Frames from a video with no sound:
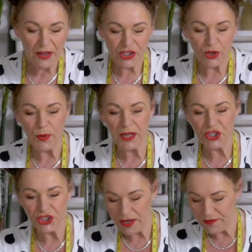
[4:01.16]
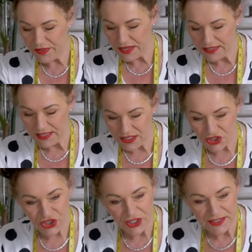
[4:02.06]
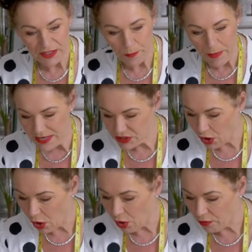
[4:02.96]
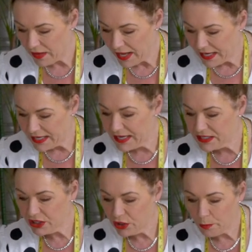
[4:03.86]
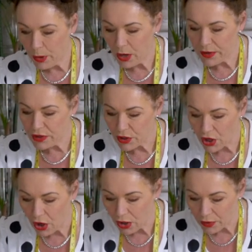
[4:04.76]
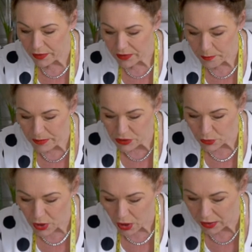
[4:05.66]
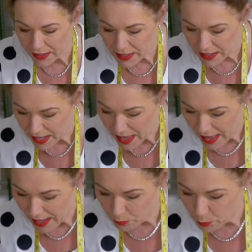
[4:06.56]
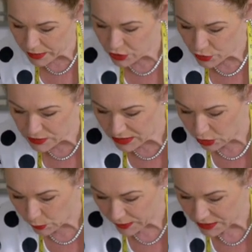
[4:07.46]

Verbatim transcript: to achieve this, it's just a matter of getting your your collar, your metal collar here, and when you look